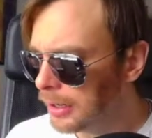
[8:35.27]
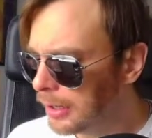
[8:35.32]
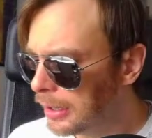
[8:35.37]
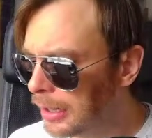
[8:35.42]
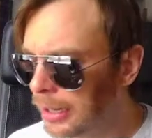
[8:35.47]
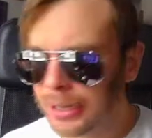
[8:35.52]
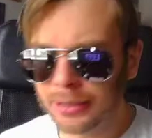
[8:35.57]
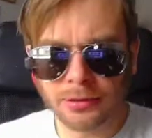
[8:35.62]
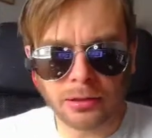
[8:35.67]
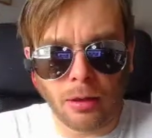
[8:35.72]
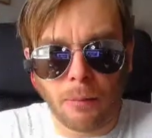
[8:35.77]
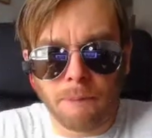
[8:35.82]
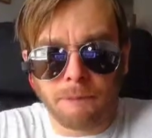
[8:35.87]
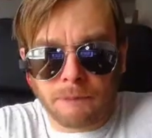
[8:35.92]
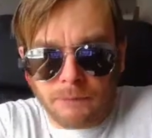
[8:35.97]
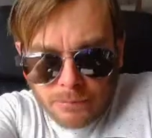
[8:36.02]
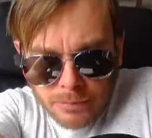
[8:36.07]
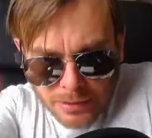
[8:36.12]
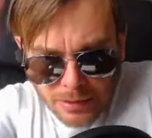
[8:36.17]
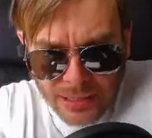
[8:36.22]
And
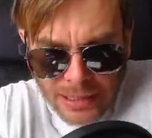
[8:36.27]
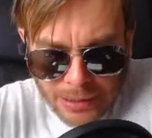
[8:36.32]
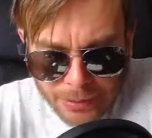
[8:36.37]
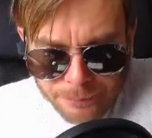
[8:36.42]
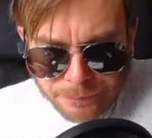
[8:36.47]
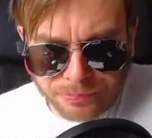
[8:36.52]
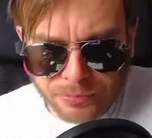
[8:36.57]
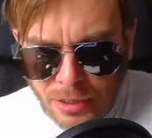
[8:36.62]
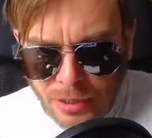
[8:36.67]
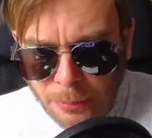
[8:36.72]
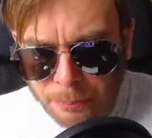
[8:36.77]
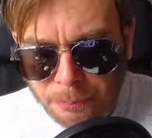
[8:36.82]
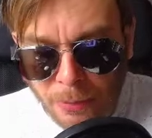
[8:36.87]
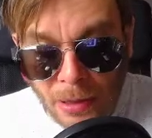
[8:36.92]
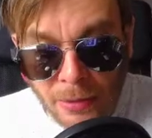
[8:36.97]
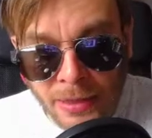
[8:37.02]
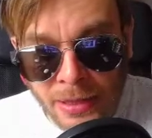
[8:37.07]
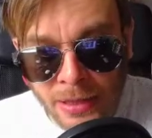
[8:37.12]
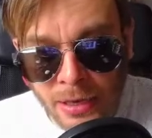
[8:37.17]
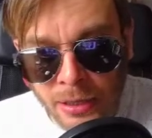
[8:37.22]

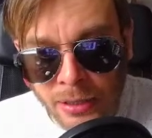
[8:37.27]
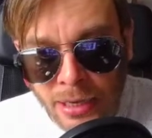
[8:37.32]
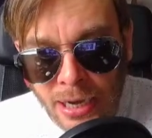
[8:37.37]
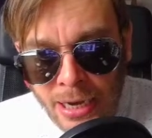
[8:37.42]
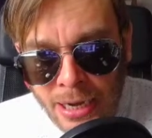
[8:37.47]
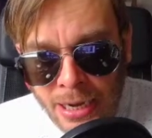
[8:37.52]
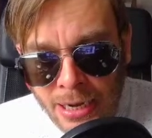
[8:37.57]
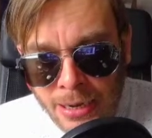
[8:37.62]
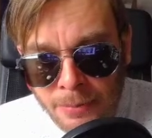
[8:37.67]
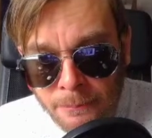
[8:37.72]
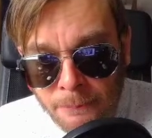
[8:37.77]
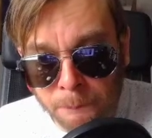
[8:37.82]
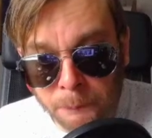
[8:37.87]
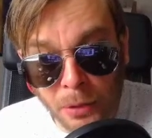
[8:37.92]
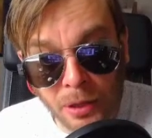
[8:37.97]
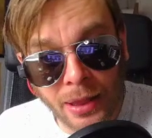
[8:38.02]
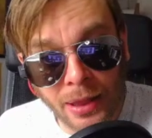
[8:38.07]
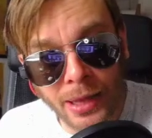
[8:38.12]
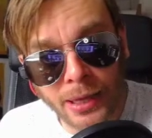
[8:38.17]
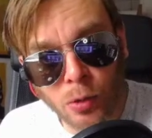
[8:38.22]
their
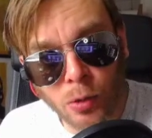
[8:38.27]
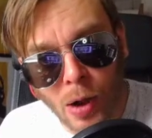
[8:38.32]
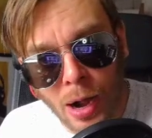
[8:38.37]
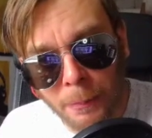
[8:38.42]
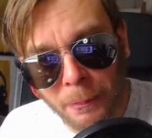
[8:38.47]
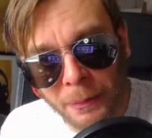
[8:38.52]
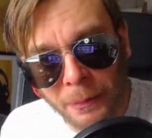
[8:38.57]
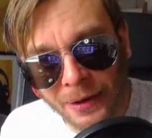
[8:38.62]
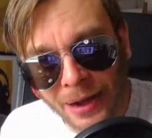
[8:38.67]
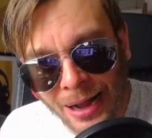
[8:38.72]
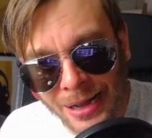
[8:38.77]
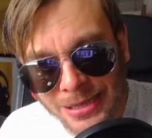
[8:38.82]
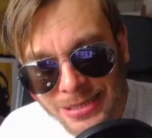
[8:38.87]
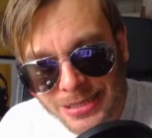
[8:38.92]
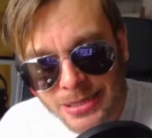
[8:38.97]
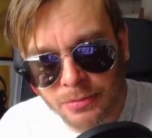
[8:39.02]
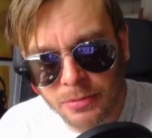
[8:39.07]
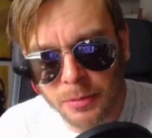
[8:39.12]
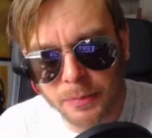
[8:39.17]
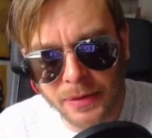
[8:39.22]
political apparatus
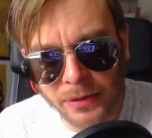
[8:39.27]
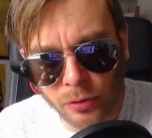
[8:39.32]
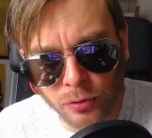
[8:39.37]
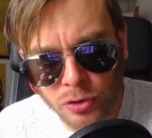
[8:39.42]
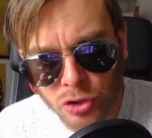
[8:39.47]
seem to be doing